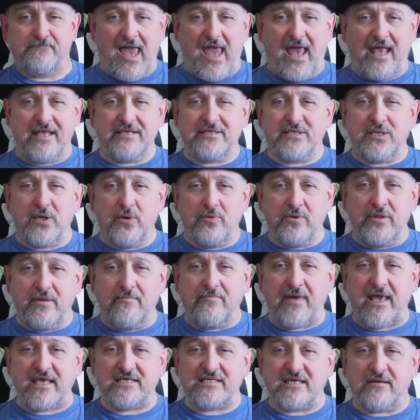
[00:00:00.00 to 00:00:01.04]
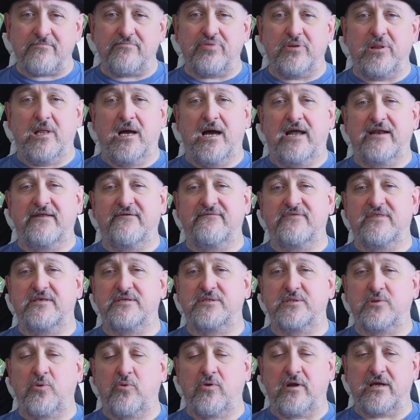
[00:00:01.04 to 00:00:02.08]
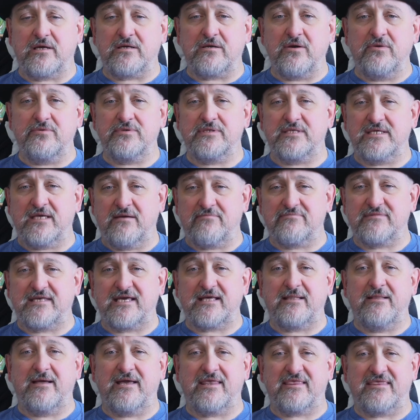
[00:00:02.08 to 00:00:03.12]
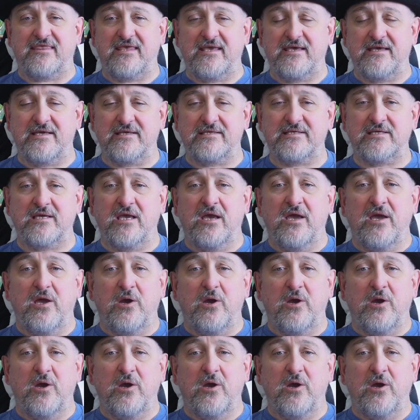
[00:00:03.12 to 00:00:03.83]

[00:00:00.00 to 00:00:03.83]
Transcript: And so the basic plot of the story goes something like this.